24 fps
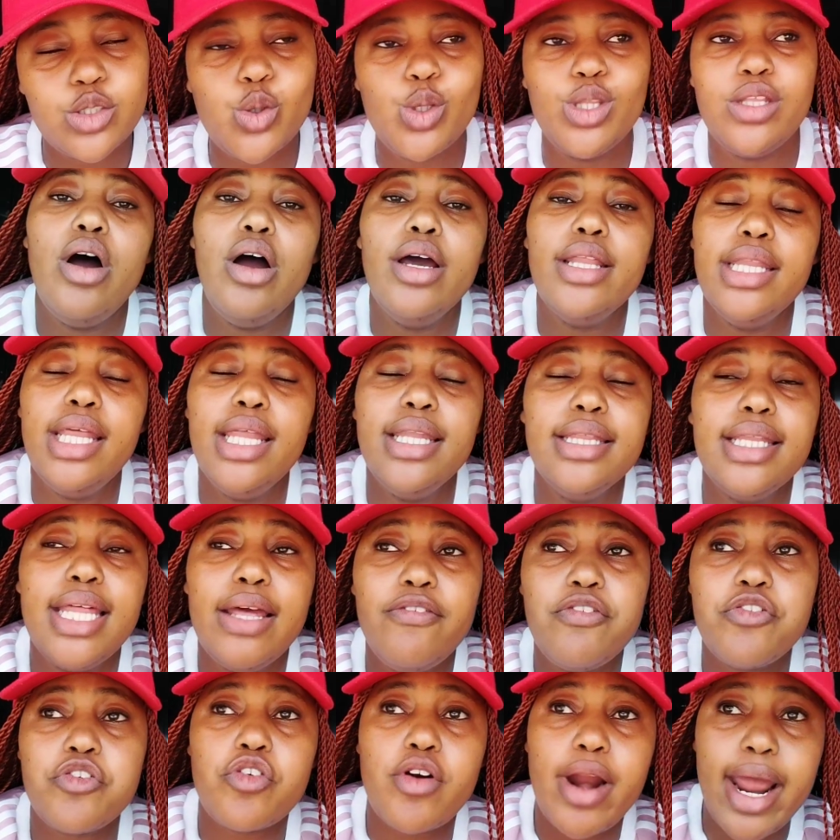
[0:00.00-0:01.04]
So, and then
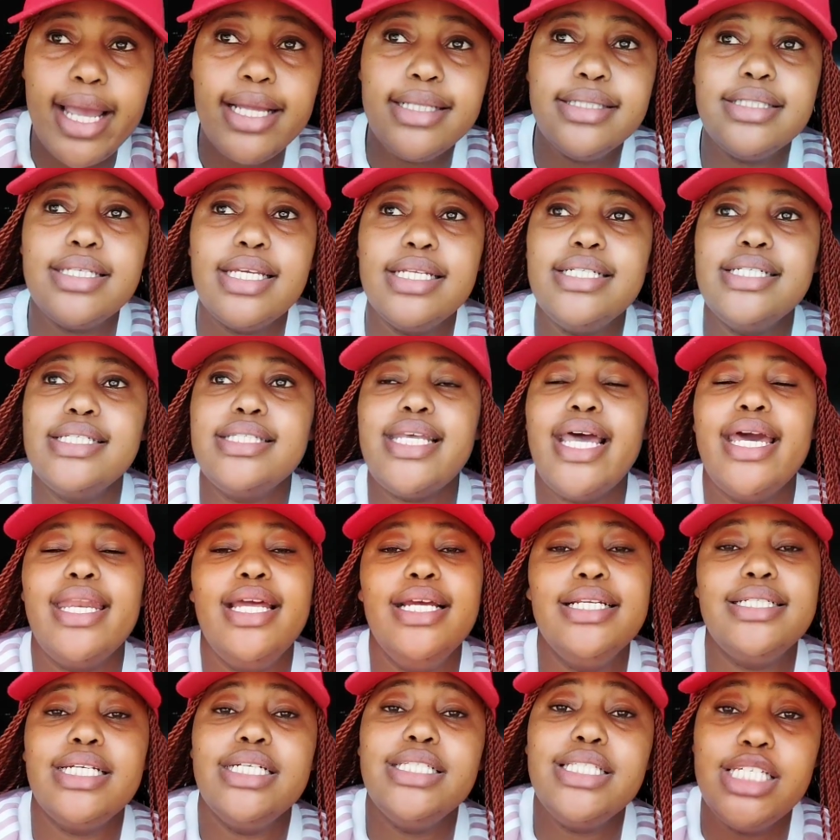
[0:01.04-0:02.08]
the friends decided,